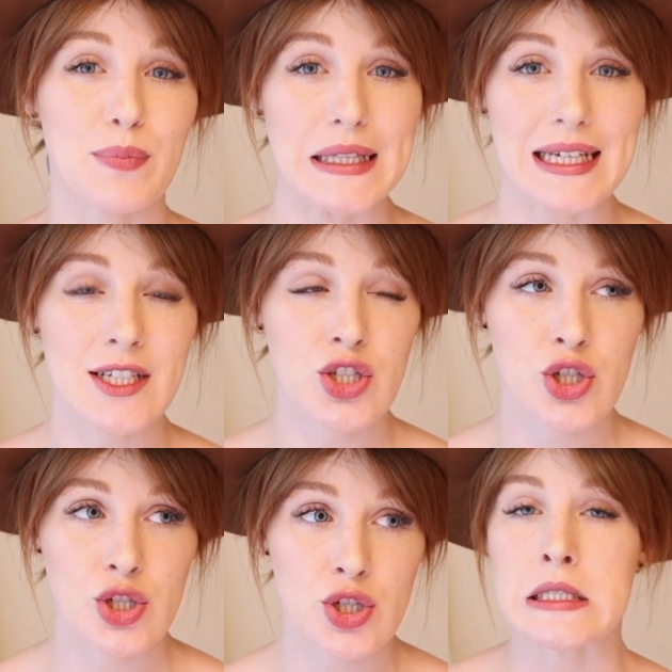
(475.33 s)

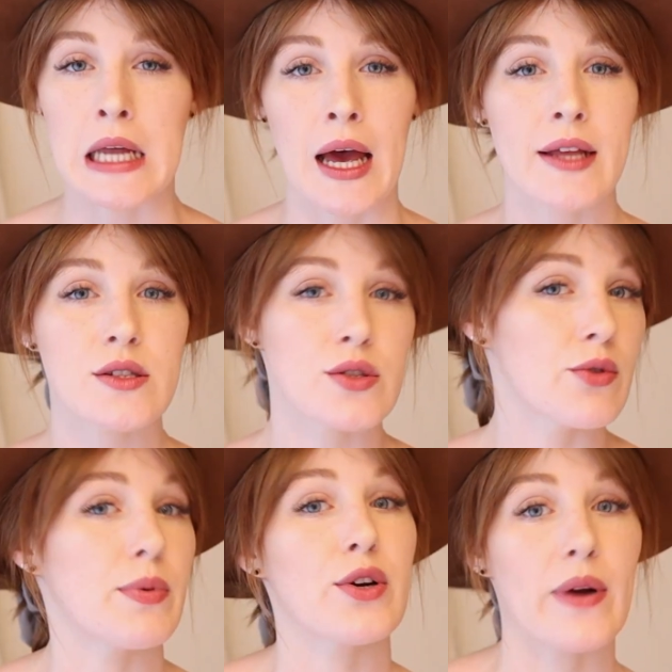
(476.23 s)
bleach. It's not
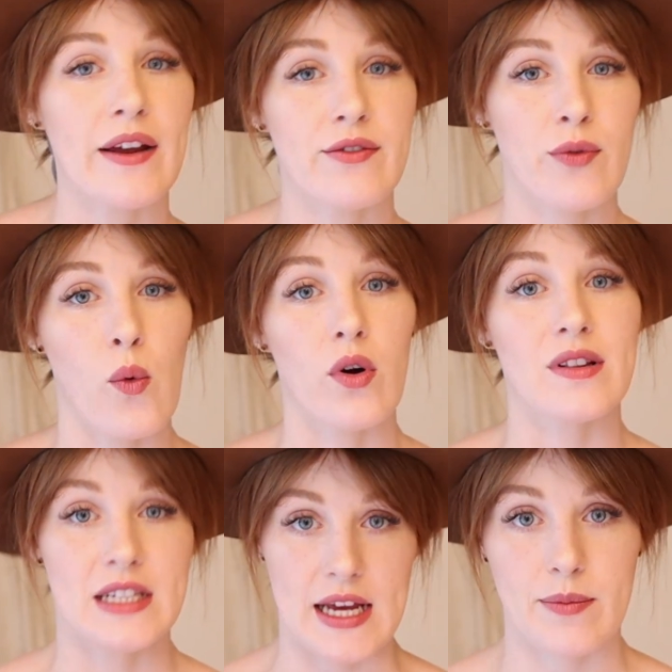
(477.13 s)
super great for
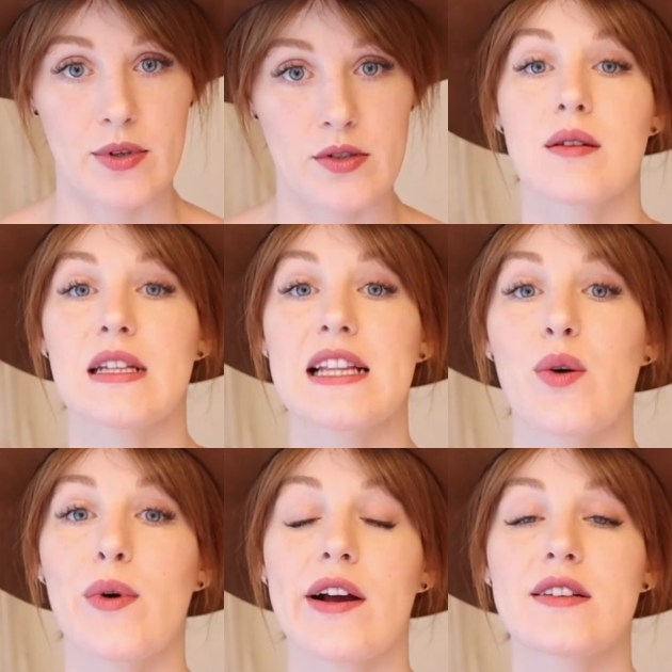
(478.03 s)
the diapers. Something
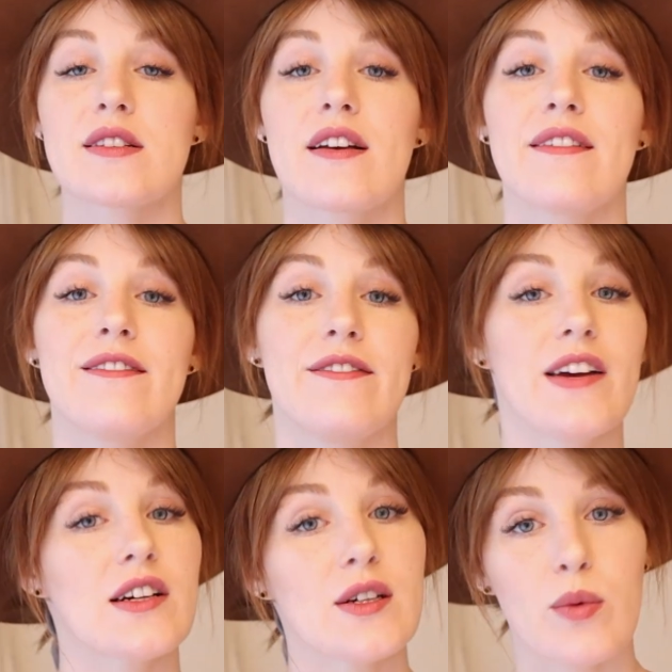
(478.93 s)
that works very